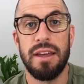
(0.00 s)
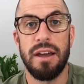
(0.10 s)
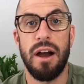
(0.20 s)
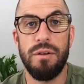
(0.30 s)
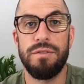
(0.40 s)

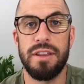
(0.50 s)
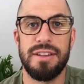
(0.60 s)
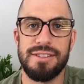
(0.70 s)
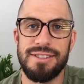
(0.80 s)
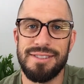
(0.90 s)
Hopefully
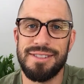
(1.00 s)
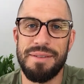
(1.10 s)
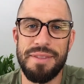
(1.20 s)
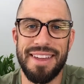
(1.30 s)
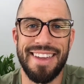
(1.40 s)
there's
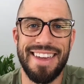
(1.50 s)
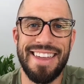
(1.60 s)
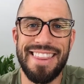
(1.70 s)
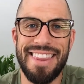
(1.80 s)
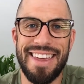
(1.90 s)
something
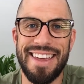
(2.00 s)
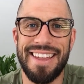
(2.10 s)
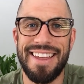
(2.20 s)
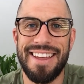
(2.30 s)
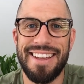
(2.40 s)
in there,
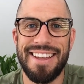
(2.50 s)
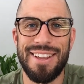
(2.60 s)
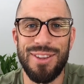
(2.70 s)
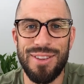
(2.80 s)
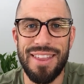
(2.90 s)

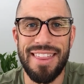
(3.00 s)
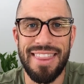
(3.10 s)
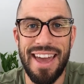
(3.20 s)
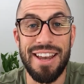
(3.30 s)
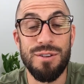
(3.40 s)
in
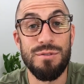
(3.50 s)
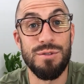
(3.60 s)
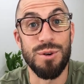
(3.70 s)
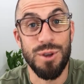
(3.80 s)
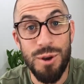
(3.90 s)
that
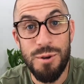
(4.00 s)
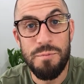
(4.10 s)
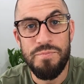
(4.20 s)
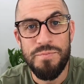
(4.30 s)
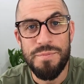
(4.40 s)
for you.
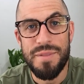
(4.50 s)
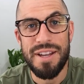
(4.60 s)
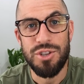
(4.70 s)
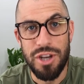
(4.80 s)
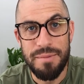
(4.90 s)

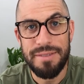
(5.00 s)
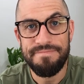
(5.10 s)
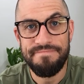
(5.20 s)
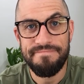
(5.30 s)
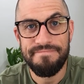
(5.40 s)
Gentlemen,
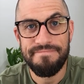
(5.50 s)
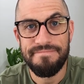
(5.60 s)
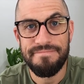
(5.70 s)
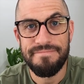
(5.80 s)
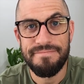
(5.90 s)

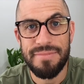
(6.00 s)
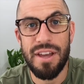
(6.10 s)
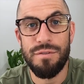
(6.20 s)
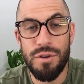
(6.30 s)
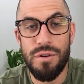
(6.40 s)

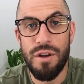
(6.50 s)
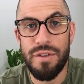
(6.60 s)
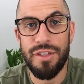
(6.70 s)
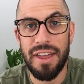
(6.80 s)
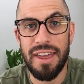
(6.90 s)
if you're
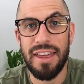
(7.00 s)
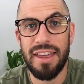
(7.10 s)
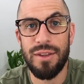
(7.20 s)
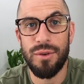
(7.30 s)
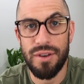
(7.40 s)
overthinking
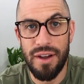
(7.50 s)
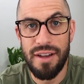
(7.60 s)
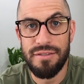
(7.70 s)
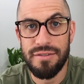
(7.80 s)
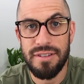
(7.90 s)
in your
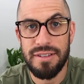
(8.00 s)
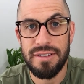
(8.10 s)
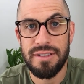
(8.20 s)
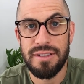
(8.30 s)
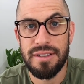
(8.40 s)
life,
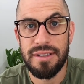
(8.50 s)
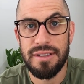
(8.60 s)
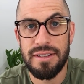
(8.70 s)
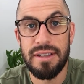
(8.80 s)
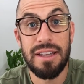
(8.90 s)

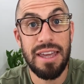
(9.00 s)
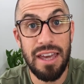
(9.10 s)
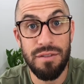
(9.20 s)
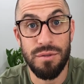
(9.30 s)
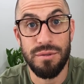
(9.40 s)

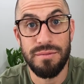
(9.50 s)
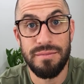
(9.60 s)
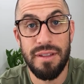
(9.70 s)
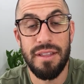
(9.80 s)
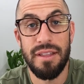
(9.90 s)
careful.
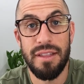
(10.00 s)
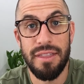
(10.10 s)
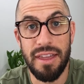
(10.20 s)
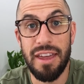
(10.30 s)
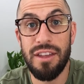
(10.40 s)

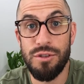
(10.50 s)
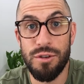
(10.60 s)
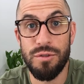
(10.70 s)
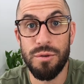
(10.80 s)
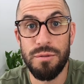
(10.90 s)
Thinking is
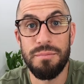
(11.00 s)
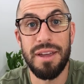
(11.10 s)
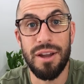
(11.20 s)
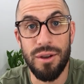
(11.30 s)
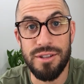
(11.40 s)
useful,
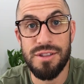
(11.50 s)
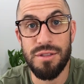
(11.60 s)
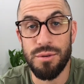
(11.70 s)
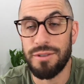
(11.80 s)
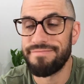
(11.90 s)
being lost in
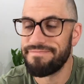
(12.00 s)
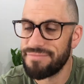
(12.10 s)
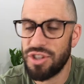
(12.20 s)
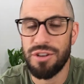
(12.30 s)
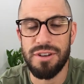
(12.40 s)
thought,
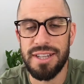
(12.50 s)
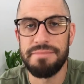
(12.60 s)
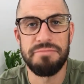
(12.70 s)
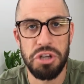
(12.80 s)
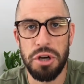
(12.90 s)
generally
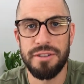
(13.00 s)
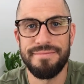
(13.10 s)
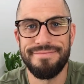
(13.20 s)
not.